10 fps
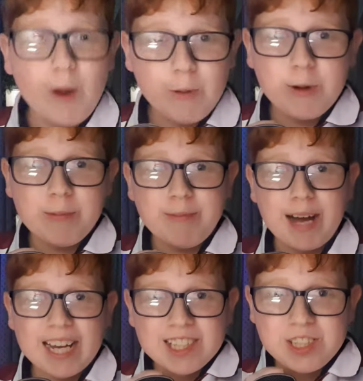Welcome
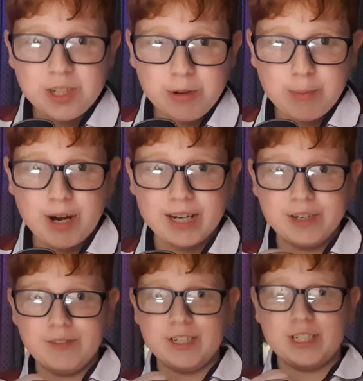back to a brand
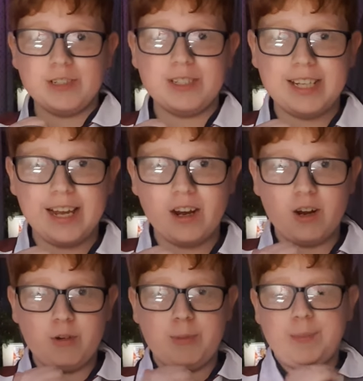new video. Today
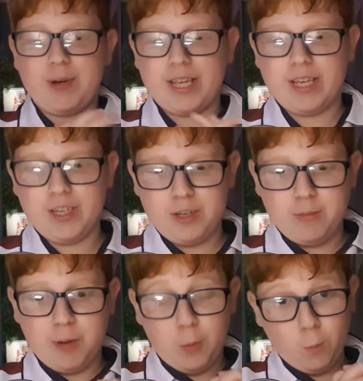I will be bringing you
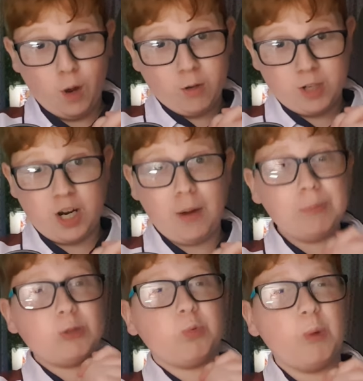my World
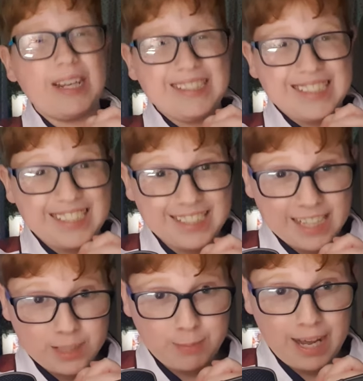Cup
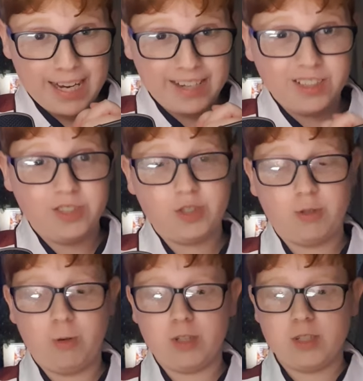26 man England
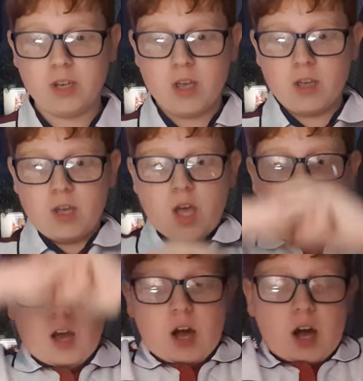squad.
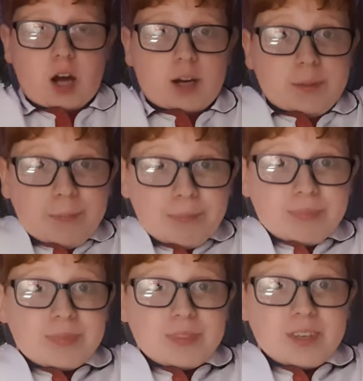So
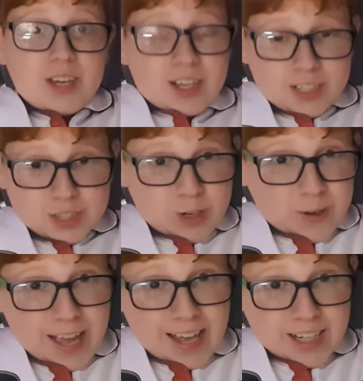
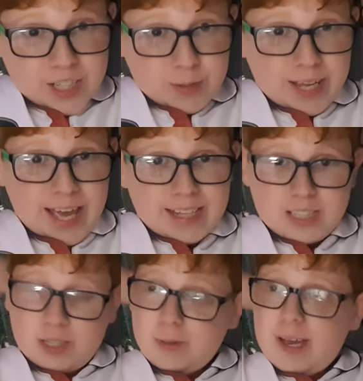yeah, should we get
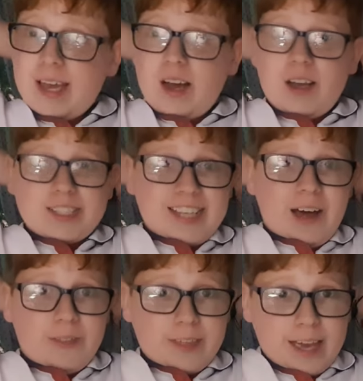into it?
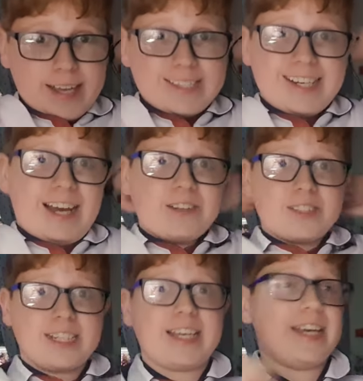Southgate is
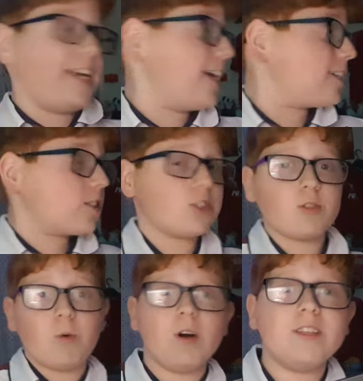announcing his
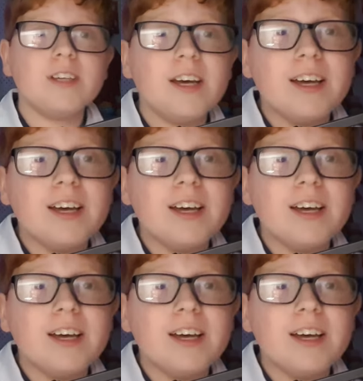squad